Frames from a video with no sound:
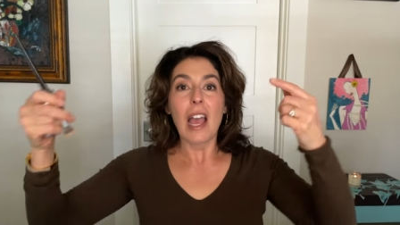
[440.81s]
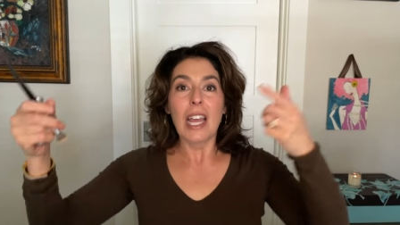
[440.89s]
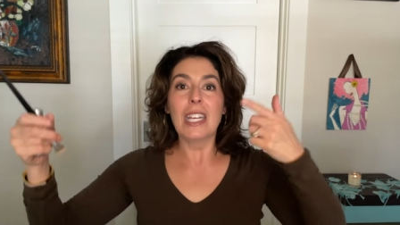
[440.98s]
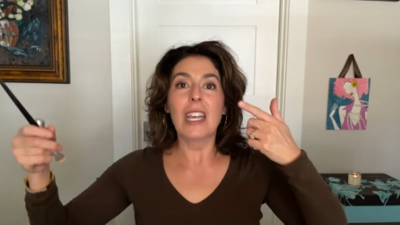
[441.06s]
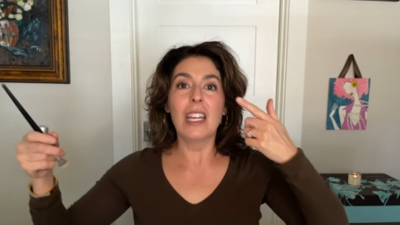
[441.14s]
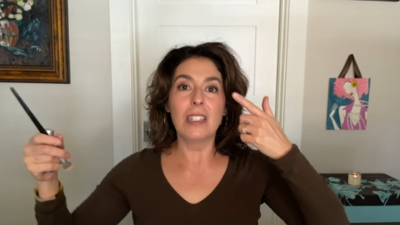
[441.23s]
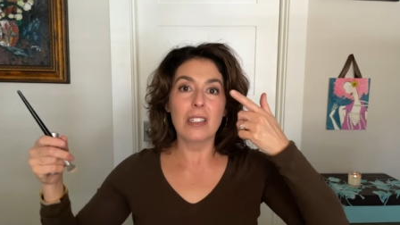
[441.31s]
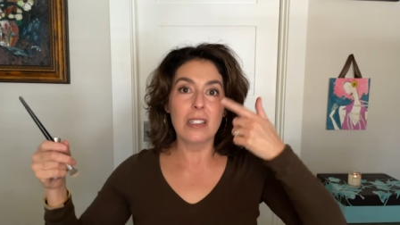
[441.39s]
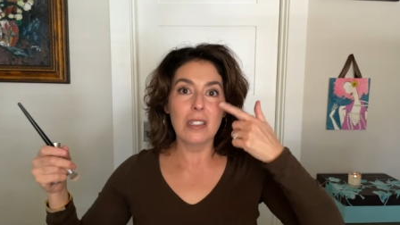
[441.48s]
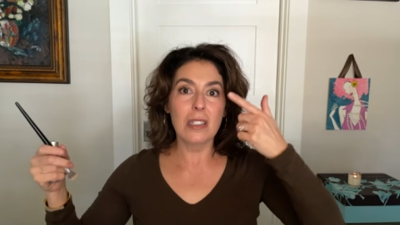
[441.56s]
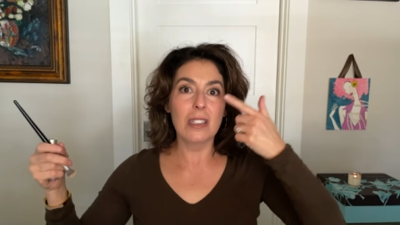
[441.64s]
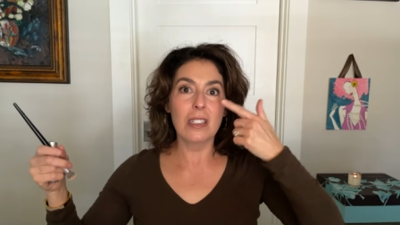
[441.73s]
I can
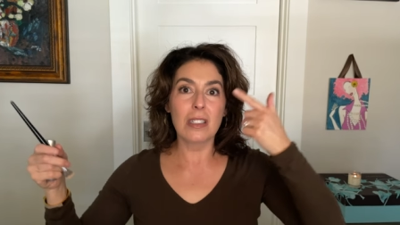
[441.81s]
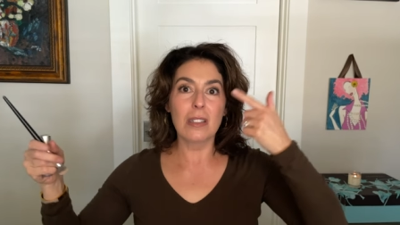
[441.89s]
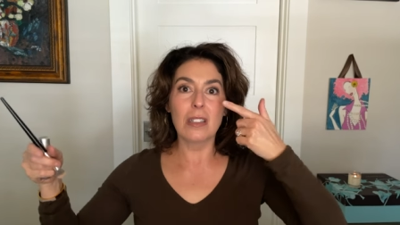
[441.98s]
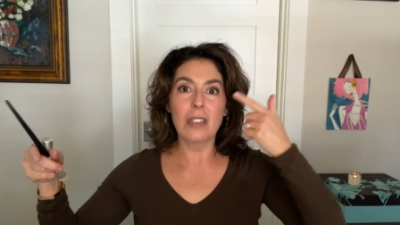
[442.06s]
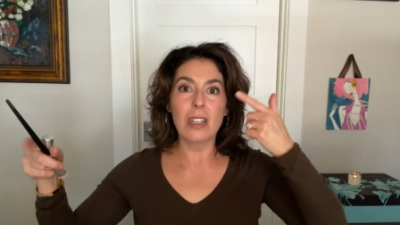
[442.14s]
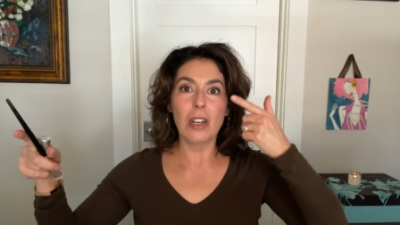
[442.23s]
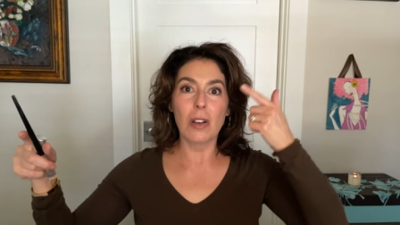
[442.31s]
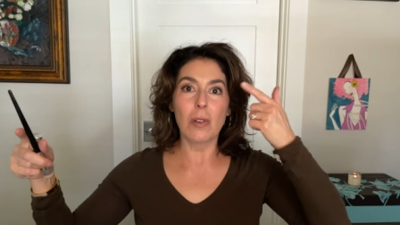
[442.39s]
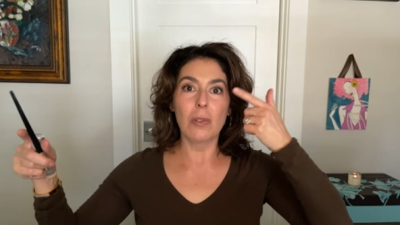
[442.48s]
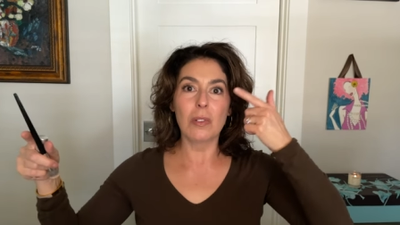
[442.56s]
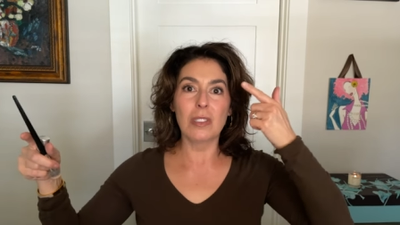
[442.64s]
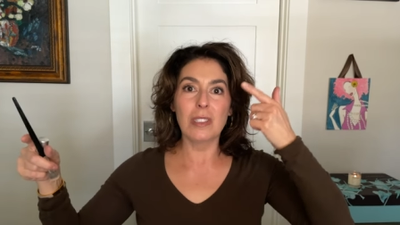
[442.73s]
you
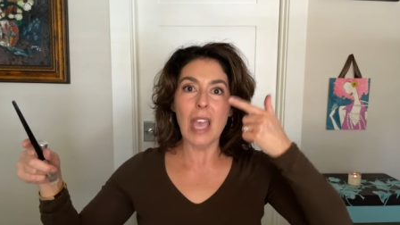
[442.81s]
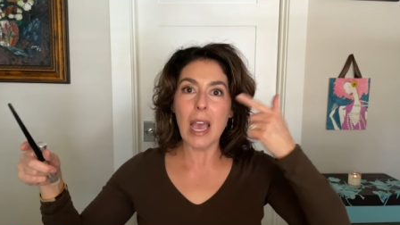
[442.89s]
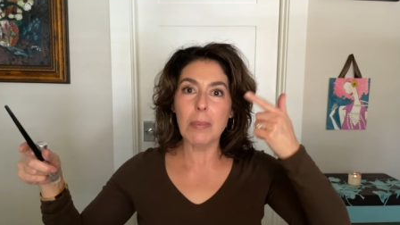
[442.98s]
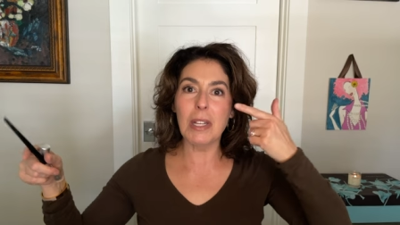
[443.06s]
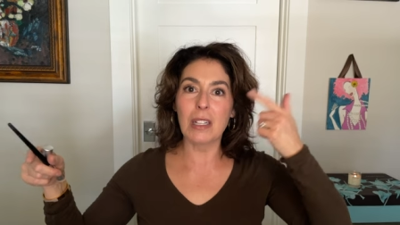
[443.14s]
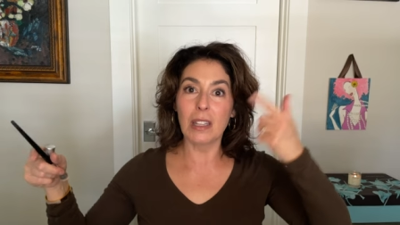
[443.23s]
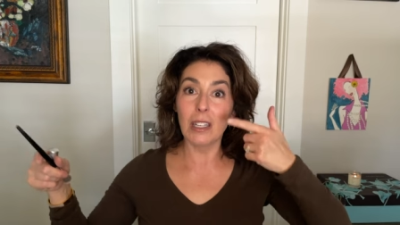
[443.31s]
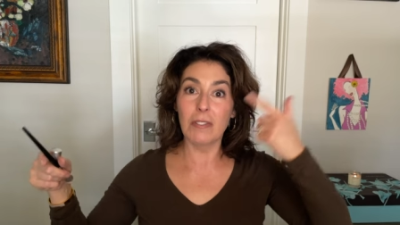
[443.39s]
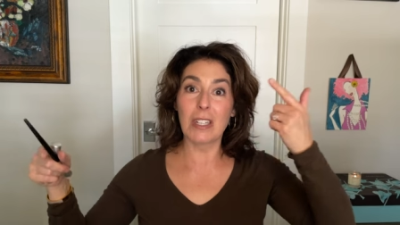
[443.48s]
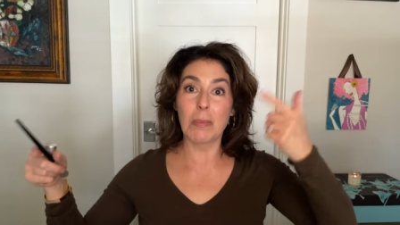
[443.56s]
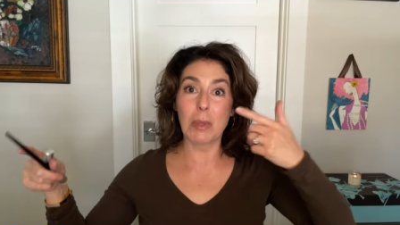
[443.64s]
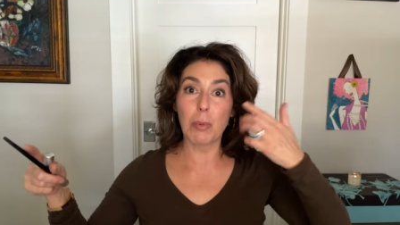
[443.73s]
know, tap it and
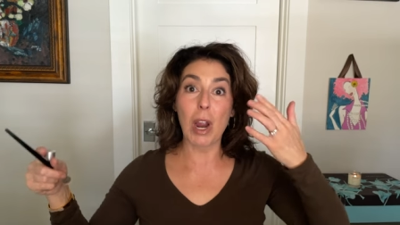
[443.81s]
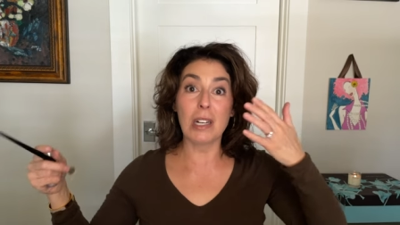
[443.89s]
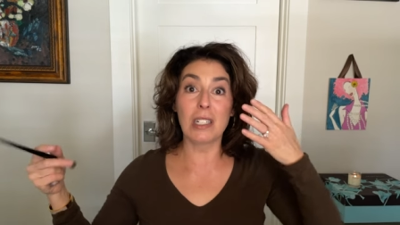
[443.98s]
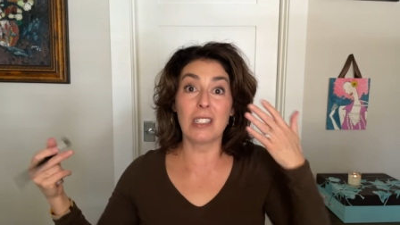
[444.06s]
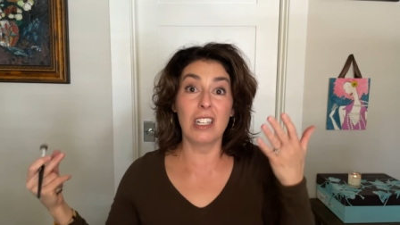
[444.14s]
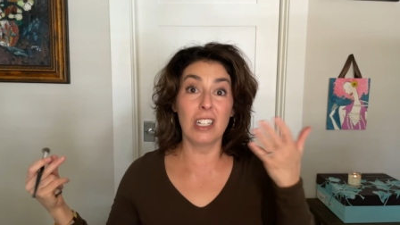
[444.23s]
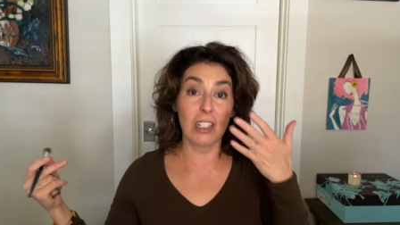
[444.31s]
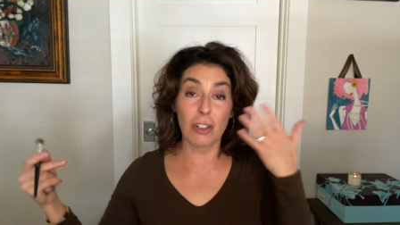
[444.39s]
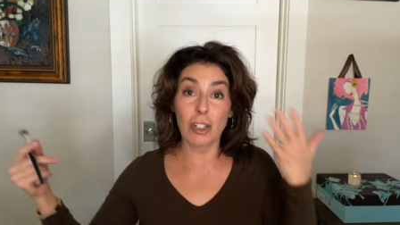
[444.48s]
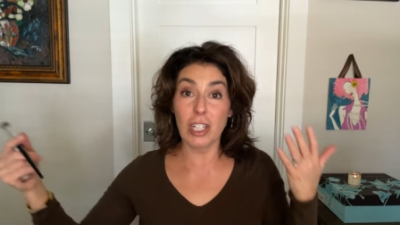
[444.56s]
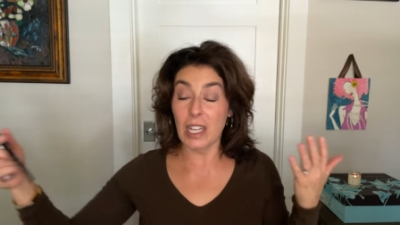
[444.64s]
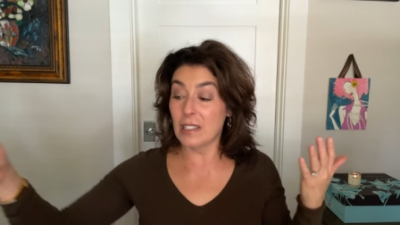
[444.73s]
lift up the product and it
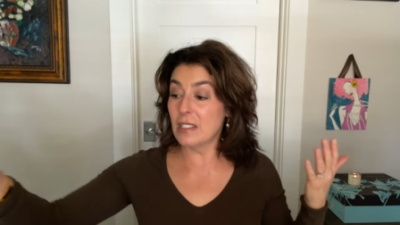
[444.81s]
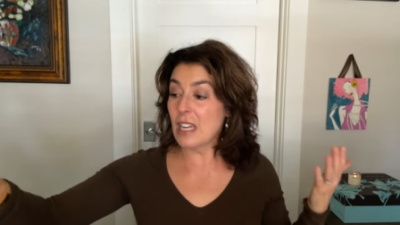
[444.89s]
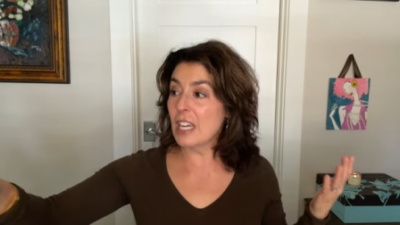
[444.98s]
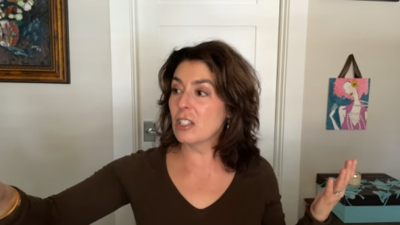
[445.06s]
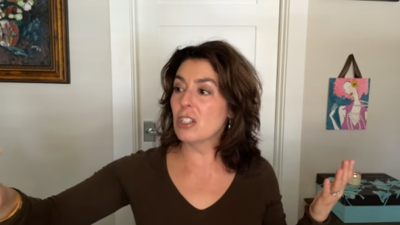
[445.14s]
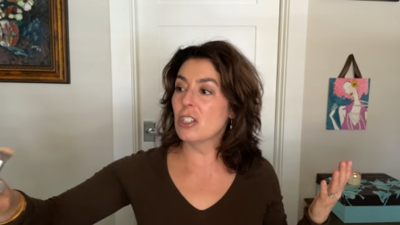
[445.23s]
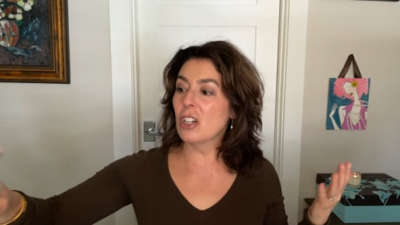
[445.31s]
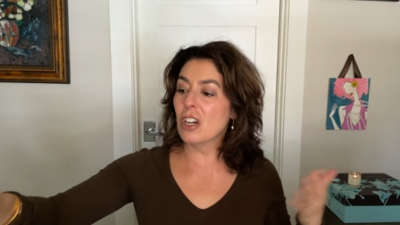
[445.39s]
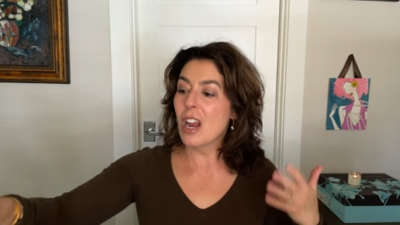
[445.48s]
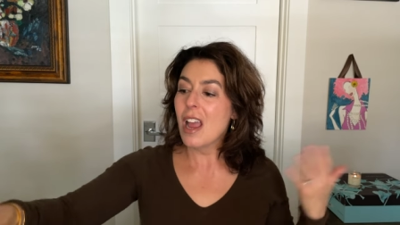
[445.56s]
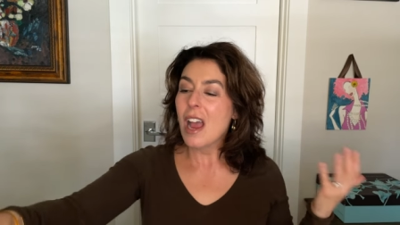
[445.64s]
creates texture.